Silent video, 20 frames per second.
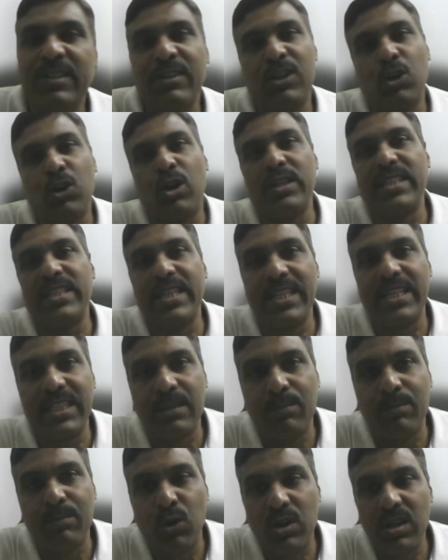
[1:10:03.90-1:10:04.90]
are not there in the
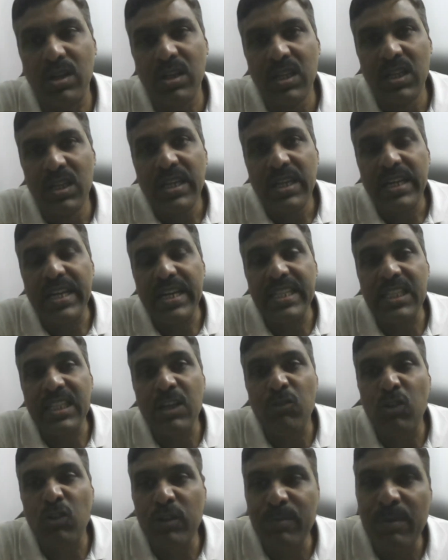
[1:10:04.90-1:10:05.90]
book. And
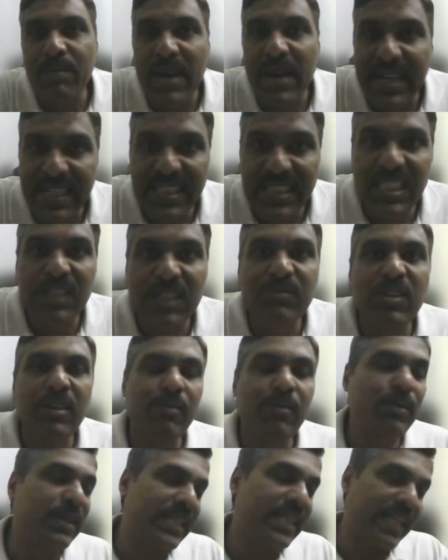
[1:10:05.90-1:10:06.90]
there would be many things which
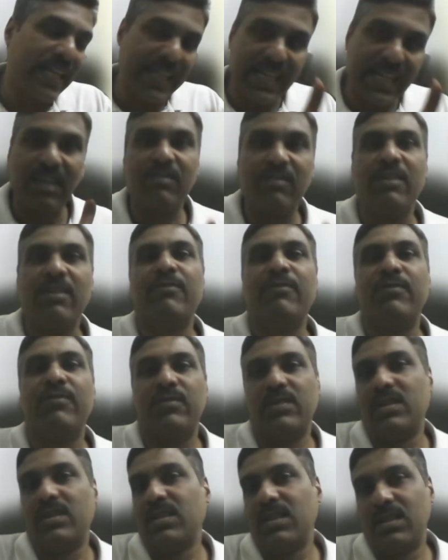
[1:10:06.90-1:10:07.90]
will be taken away
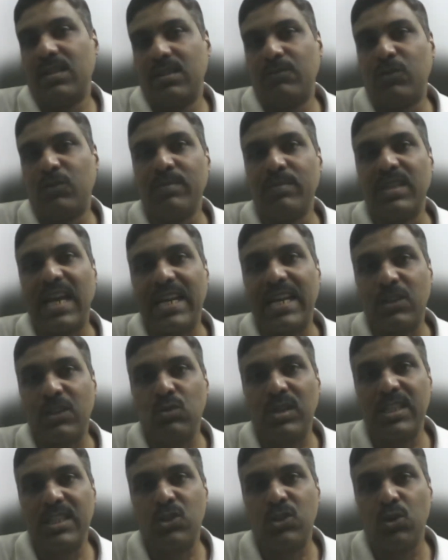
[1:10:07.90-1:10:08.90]
from the
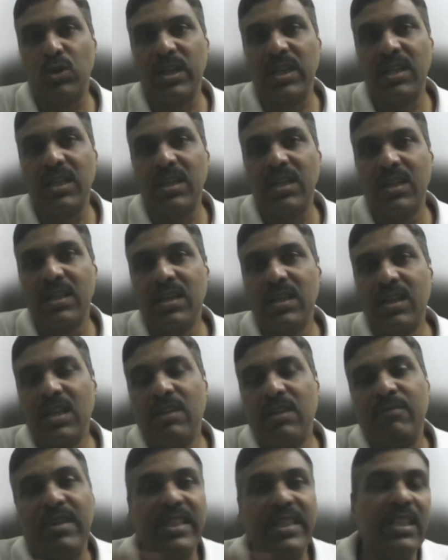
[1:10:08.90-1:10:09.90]
actual story
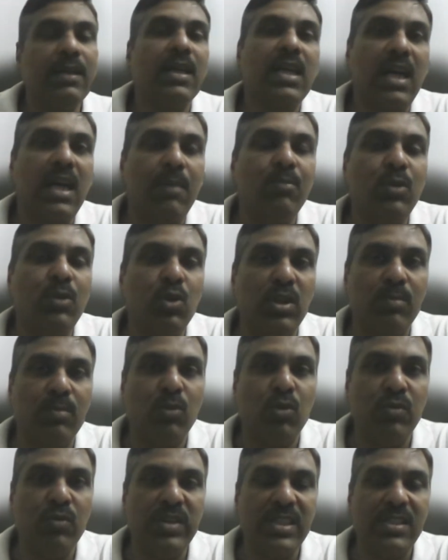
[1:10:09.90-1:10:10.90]
when they come to the
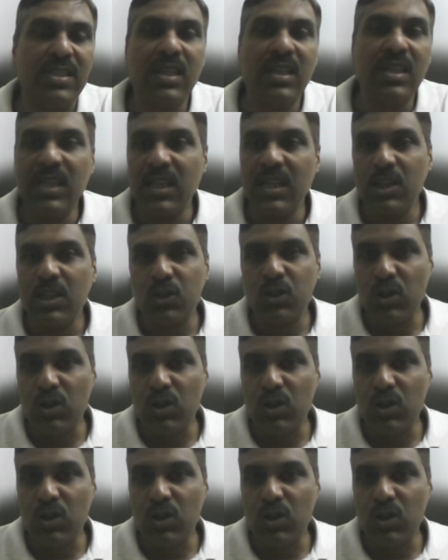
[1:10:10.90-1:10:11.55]
movies. So